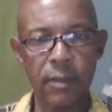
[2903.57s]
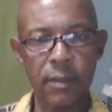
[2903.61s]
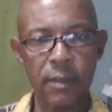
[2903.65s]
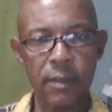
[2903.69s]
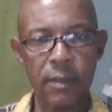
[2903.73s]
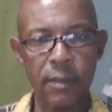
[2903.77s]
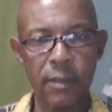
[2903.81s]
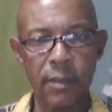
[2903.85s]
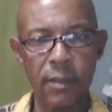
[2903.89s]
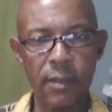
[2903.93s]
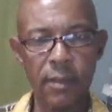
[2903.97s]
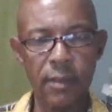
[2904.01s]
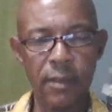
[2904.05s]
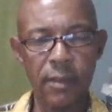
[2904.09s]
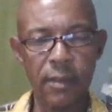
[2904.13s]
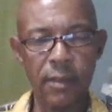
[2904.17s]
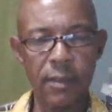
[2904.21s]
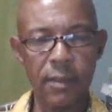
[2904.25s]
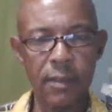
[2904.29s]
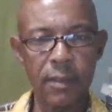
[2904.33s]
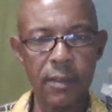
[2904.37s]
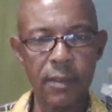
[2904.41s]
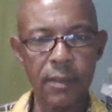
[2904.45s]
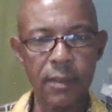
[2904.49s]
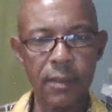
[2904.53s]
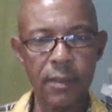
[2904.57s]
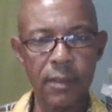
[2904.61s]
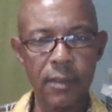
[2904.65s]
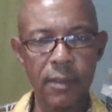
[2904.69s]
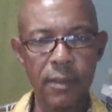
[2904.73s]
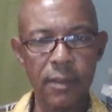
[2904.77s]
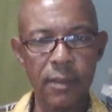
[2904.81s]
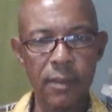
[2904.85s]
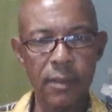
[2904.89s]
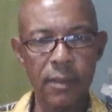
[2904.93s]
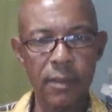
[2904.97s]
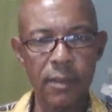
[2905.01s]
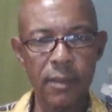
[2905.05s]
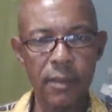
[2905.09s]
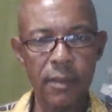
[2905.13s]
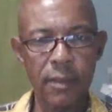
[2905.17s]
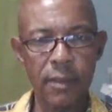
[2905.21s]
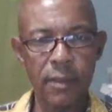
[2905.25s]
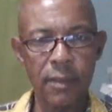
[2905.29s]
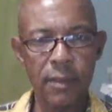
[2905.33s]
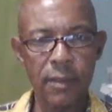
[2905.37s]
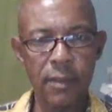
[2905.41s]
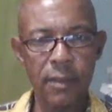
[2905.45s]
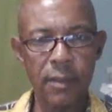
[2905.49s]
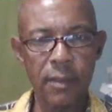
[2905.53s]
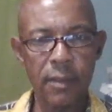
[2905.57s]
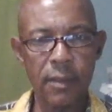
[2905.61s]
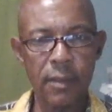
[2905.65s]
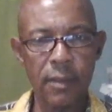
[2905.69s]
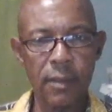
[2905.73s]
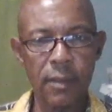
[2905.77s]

Nobody speaks.